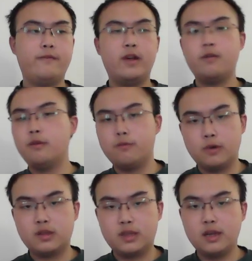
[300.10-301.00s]
Vera
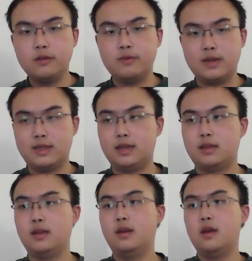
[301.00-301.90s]
will deal with
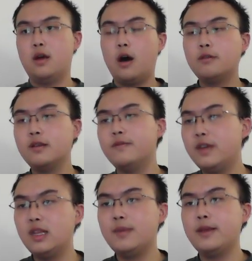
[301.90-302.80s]
it. On the
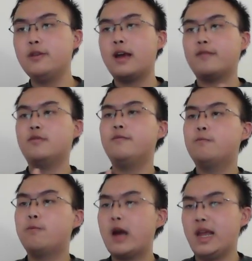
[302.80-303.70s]
VDP, you have to
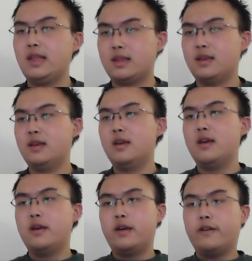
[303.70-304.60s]
wait
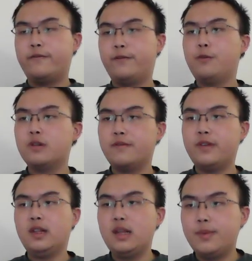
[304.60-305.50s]
for the
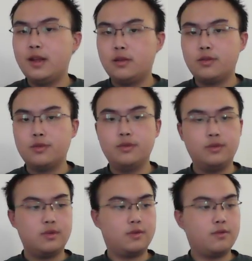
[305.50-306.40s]
VDP
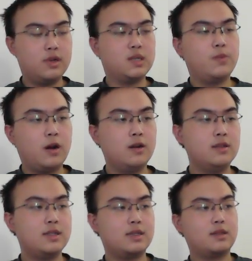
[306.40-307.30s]
to
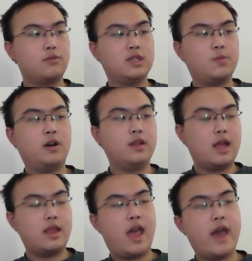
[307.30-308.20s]
respond
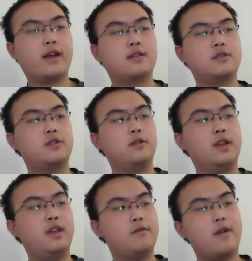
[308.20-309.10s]
and
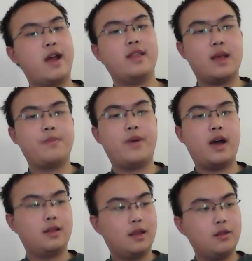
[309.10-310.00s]
actually write that
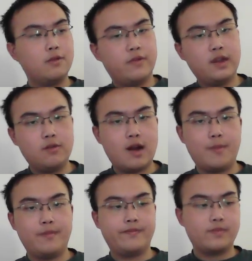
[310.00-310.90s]
byte into
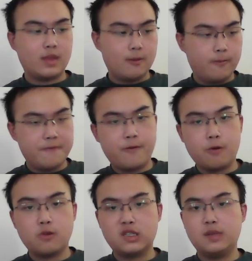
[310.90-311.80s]
VRAM before
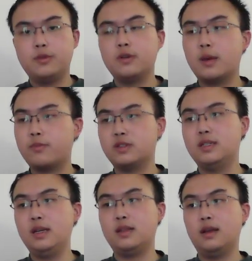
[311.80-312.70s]
your CPU can
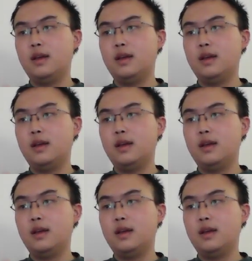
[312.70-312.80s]
proceed.